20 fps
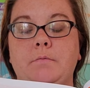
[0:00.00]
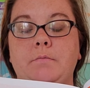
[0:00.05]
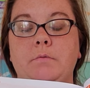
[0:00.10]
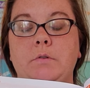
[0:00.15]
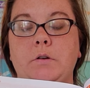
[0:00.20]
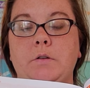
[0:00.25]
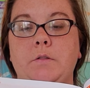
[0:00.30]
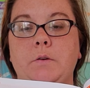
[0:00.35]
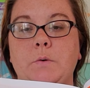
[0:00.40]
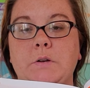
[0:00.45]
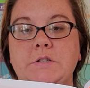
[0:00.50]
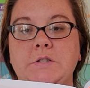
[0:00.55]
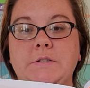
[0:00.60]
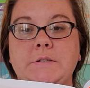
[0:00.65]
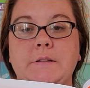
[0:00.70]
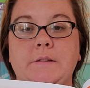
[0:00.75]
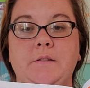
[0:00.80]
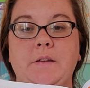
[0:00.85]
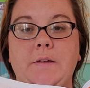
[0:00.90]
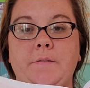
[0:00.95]
they're the questions
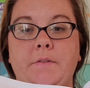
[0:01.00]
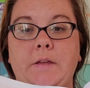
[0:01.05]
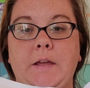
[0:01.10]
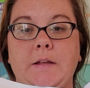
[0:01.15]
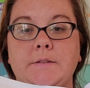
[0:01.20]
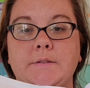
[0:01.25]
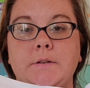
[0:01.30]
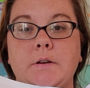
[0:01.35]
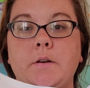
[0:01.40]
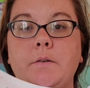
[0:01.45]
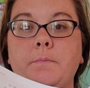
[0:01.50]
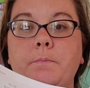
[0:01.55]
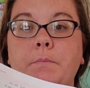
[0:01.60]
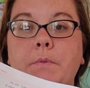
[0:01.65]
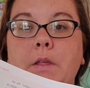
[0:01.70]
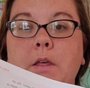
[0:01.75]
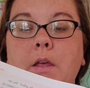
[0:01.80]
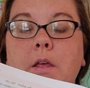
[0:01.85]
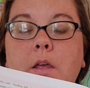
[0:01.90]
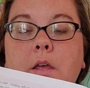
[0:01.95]
that they have to answer.
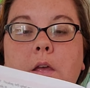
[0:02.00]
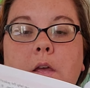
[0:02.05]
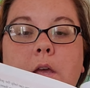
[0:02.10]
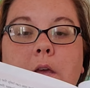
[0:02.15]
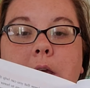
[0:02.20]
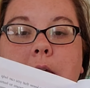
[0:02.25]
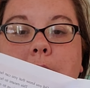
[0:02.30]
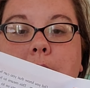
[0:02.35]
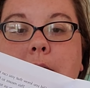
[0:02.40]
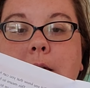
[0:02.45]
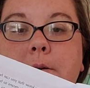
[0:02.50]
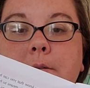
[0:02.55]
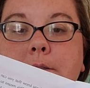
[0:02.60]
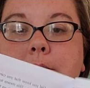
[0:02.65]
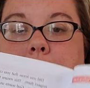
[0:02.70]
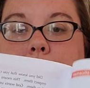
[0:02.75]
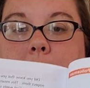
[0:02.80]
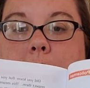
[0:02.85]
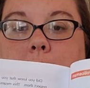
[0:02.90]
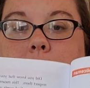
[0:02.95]
And that's
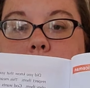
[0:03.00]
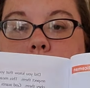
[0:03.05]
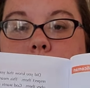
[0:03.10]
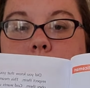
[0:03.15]
it.